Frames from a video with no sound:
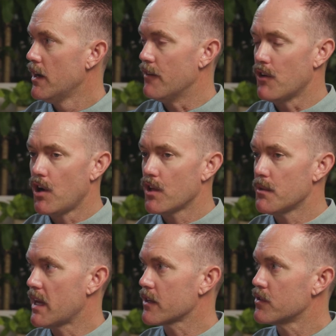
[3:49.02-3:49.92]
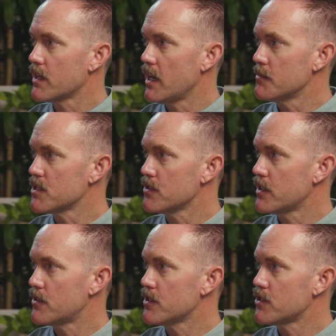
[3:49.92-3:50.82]
of all the medical cannabis
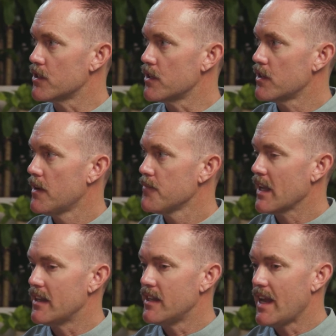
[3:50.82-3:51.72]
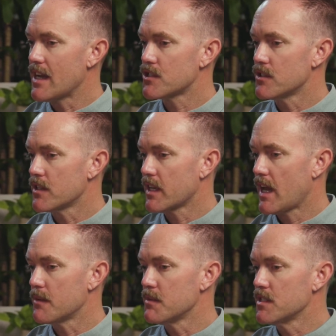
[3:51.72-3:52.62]
literature, and the National
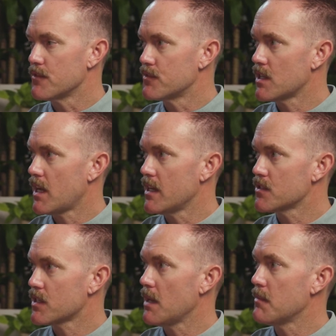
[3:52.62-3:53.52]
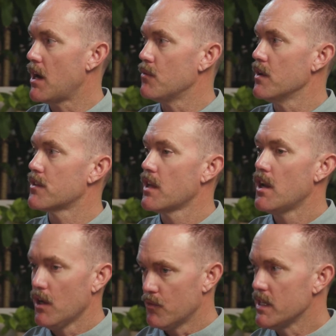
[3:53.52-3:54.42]
Academies of Science came out with
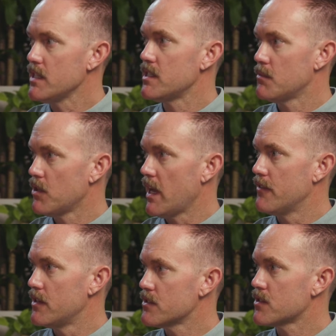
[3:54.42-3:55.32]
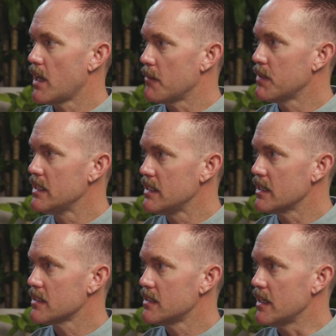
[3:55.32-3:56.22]
reasonable evidence that
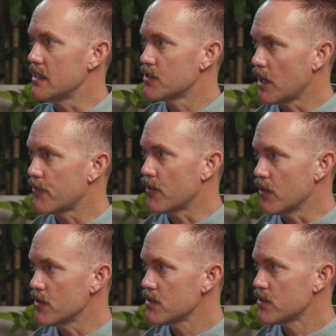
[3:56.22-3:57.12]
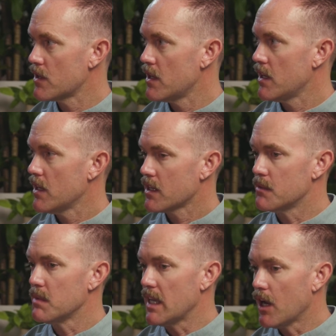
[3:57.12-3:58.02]
PTSD sufferers
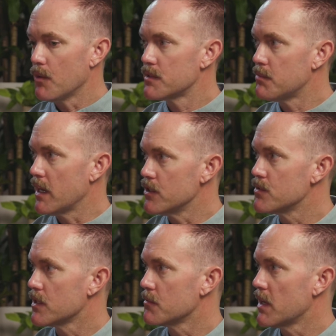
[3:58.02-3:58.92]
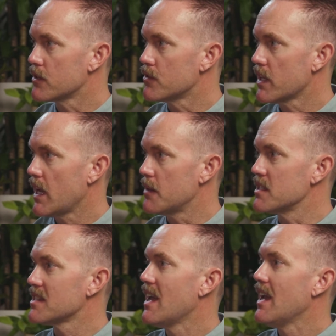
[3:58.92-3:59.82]
can be helped by using medical cannabis.